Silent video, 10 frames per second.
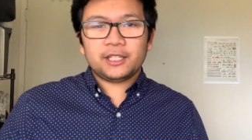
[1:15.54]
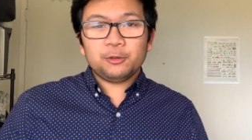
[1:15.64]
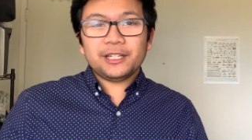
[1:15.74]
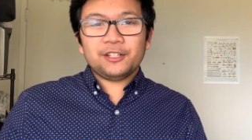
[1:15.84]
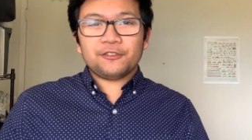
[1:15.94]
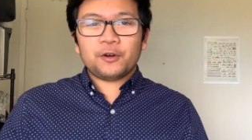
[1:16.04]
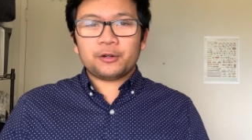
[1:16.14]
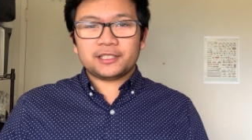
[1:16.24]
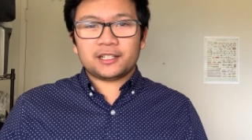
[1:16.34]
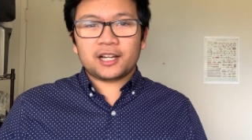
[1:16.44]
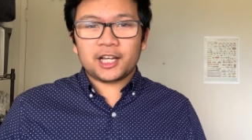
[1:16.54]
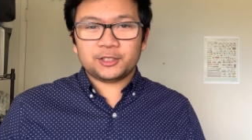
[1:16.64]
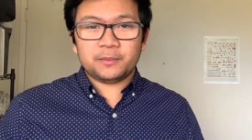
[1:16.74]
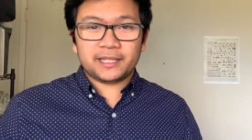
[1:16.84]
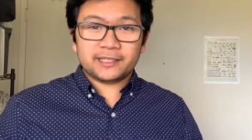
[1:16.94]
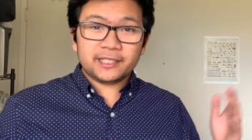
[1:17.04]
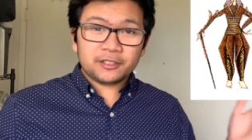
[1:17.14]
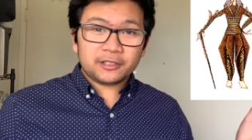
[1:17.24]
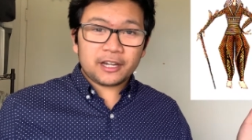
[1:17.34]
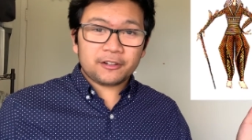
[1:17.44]
You can either focus on costuming a
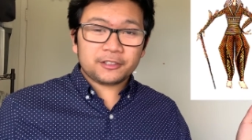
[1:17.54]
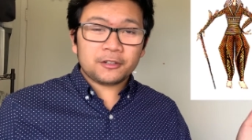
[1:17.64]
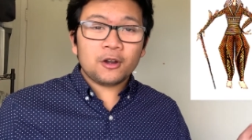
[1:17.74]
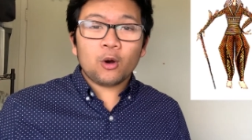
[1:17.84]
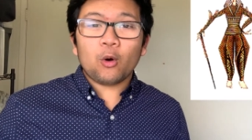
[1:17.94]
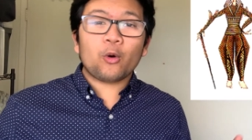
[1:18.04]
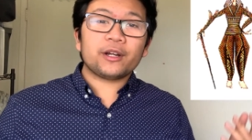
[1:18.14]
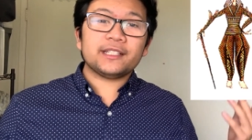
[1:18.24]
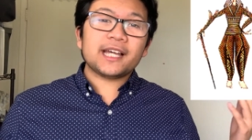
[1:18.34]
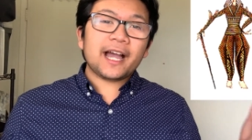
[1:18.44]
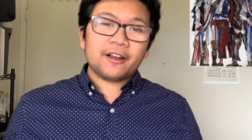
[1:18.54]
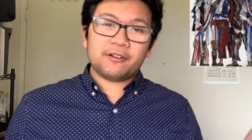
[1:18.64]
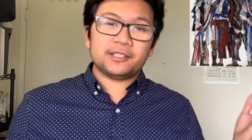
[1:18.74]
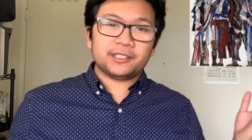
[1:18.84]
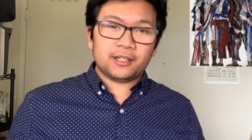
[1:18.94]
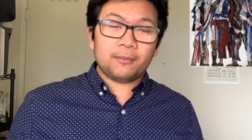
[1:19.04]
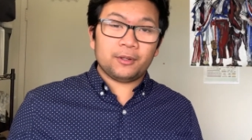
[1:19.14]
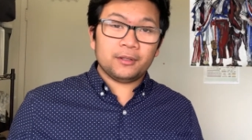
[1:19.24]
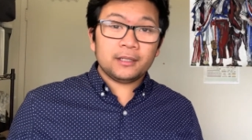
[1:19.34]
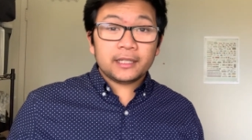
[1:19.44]
single character or an entire ensemble.
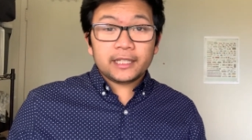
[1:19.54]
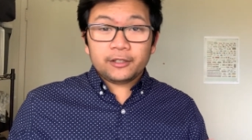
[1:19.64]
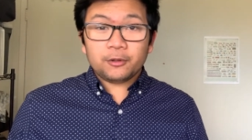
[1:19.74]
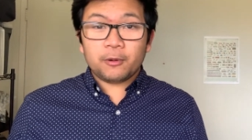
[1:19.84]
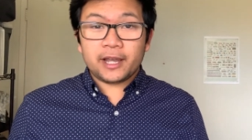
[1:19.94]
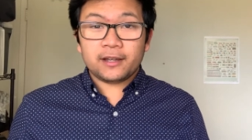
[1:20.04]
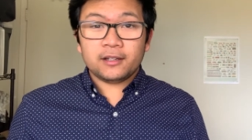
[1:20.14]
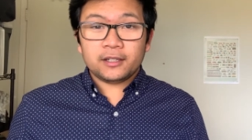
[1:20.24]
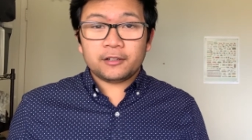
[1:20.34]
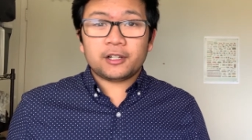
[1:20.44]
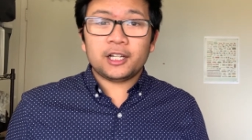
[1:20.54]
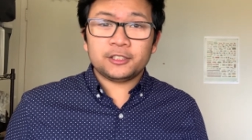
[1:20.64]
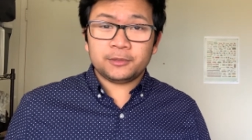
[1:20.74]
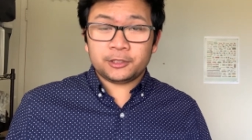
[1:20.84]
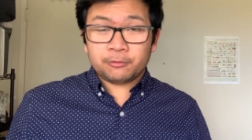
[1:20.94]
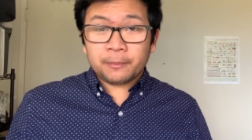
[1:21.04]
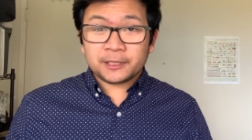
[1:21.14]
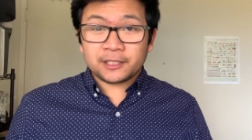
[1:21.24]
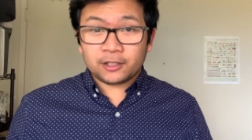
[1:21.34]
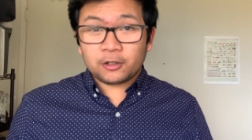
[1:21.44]
Either way, your costume should
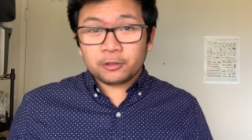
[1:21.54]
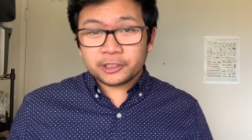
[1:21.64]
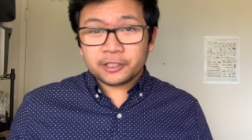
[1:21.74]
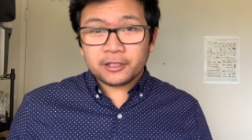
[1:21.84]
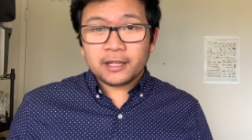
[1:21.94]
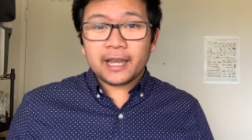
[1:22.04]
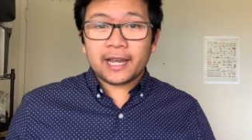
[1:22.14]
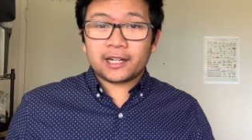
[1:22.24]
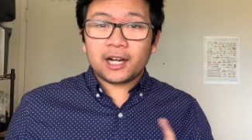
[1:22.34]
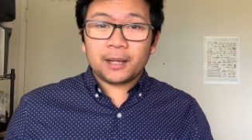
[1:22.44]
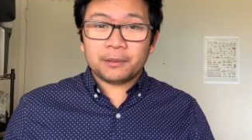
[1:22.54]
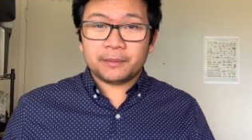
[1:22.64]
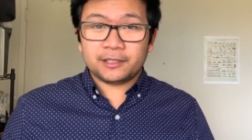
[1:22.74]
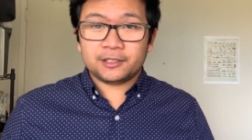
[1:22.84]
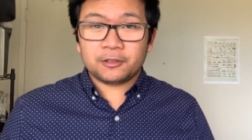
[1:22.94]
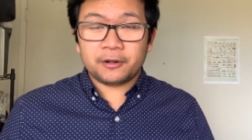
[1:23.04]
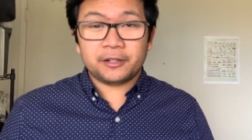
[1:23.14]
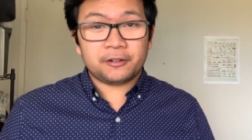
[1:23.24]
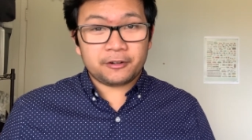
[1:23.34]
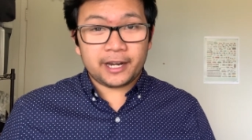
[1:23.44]
represent the culture and complement the story
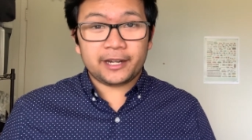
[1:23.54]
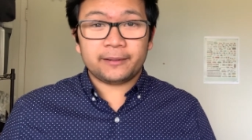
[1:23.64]
you're creating.